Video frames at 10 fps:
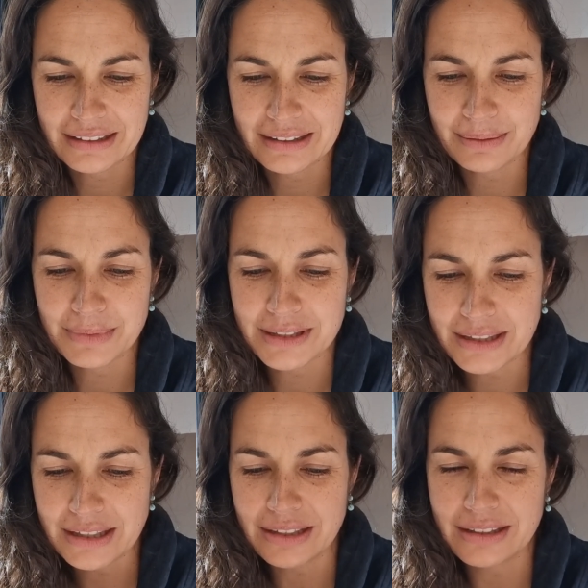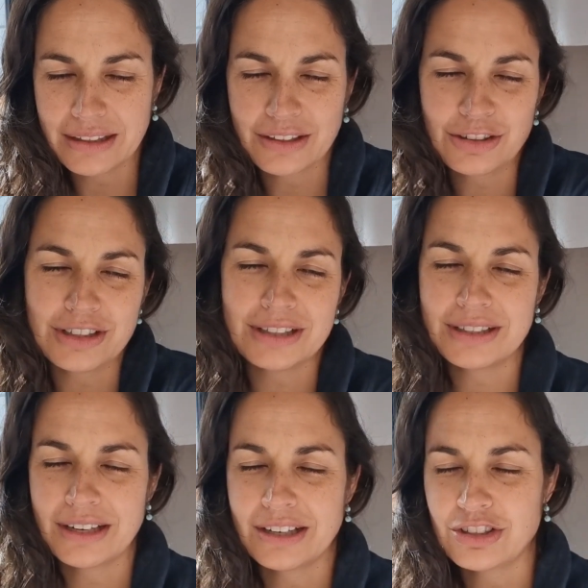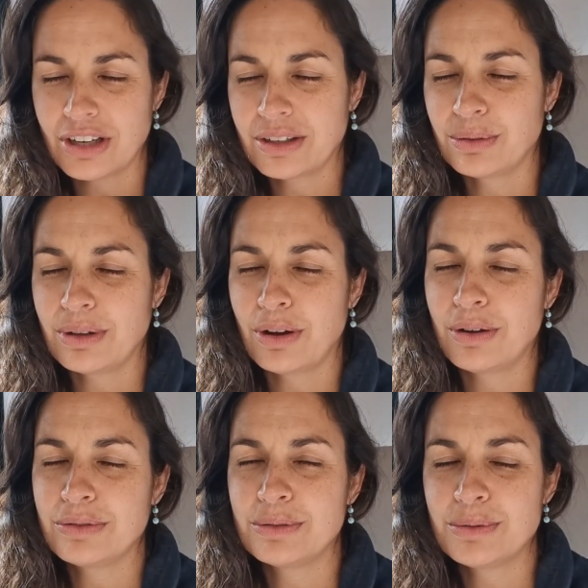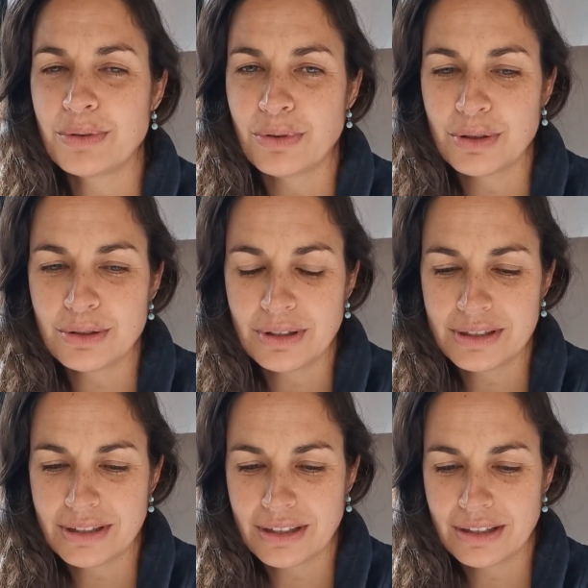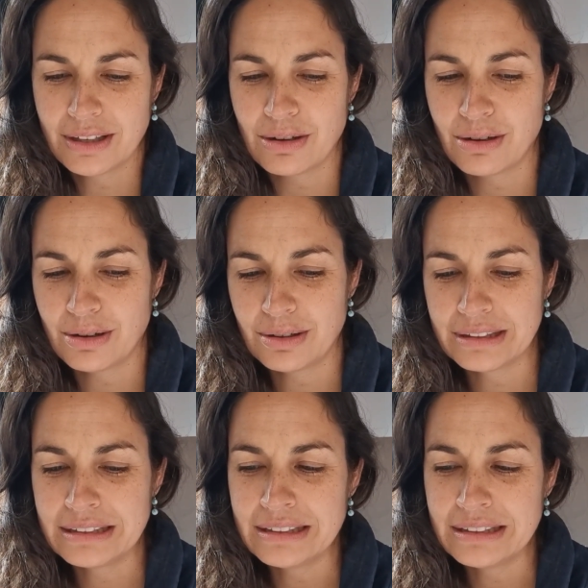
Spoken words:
EMC and the energies that I channel often refer to this thing they call